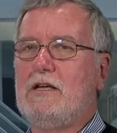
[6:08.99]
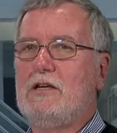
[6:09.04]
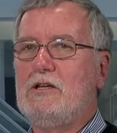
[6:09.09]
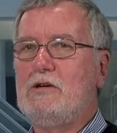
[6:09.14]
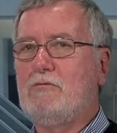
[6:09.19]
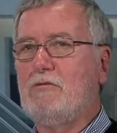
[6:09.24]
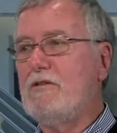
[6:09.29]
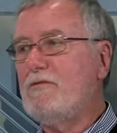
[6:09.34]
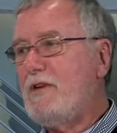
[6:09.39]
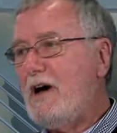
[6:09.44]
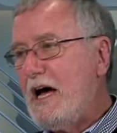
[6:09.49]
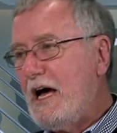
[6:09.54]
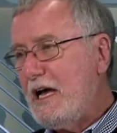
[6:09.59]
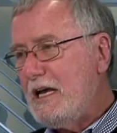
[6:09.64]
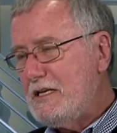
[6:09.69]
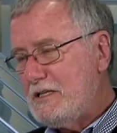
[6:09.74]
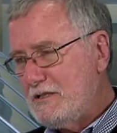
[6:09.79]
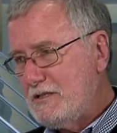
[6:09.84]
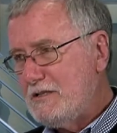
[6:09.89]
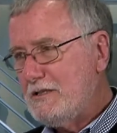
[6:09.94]
you
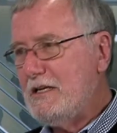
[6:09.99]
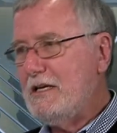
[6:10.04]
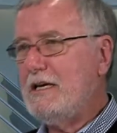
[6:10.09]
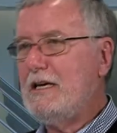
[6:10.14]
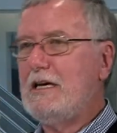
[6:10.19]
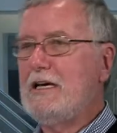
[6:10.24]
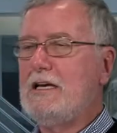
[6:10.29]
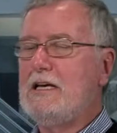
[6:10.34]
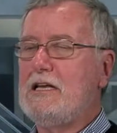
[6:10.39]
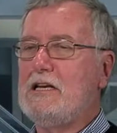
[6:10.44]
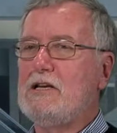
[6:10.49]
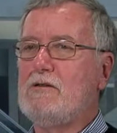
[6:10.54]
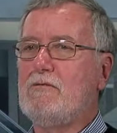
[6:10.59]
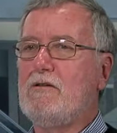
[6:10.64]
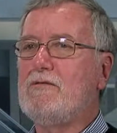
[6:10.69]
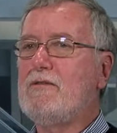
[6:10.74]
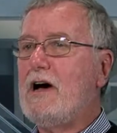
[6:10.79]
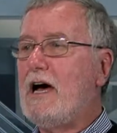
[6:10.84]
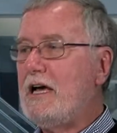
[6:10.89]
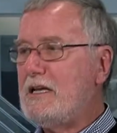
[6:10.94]
revise uh, and you
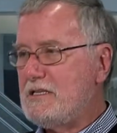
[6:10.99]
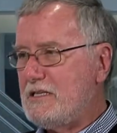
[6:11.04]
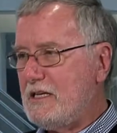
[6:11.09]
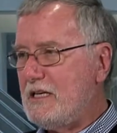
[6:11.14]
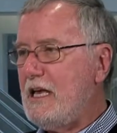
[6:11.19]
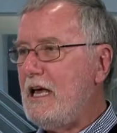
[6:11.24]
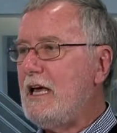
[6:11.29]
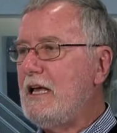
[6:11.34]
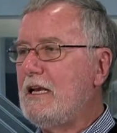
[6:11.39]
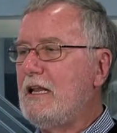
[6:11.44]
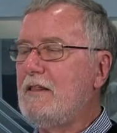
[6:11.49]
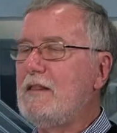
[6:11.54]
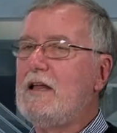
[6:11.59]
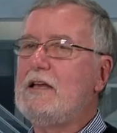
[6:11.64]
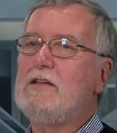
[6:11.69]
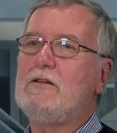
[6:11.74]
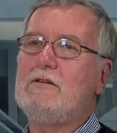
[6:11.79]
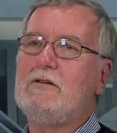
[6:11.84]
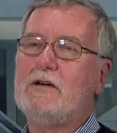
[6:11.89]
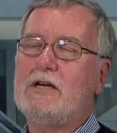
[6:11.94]
revise again, and
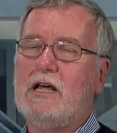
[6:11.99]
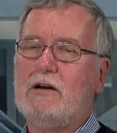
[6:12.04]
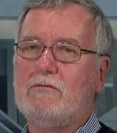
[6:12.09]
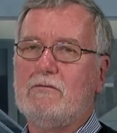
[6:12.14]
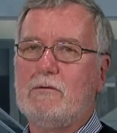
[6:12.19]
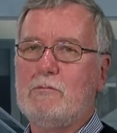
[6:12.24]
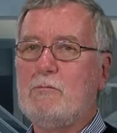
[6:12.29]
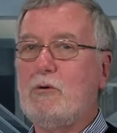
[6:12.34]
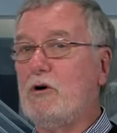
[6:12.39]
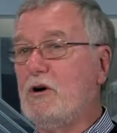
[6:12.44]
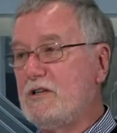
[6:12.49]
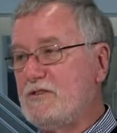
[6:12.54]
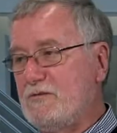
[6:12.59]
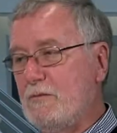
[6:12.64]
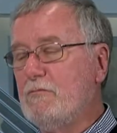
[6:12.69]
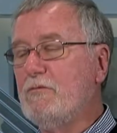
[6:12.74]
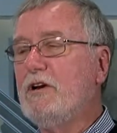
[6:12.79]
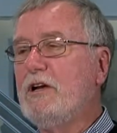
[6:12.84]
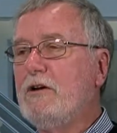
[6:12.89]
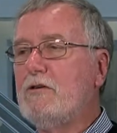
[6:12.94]
then you get reports
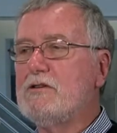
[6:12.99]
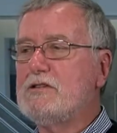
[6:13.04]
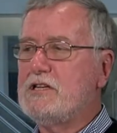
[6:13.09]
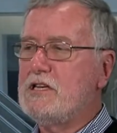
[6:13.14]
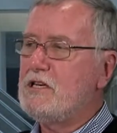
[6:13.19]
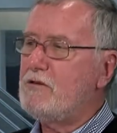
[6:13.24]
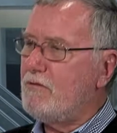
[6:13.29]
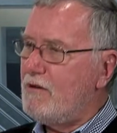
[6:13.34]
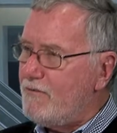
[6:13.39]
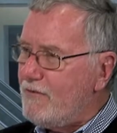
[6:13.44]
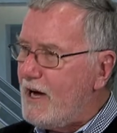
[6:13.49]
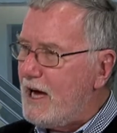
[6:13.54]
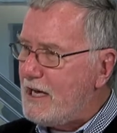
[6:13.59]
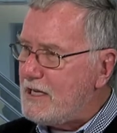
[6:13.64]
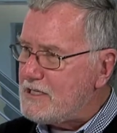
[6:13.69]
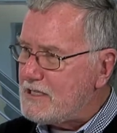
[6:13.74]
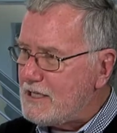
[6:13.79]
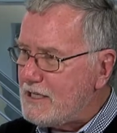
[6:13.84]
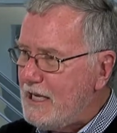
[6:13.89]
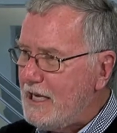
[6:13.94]
from readers and you
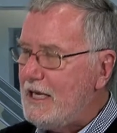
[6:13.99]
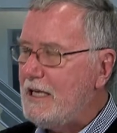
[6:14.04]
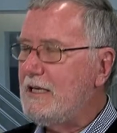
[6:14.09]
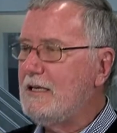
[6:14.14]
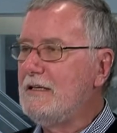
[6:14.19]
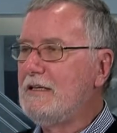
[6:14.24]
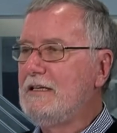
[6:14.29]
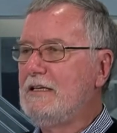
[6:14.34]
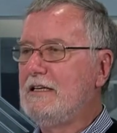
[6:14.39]
revise again.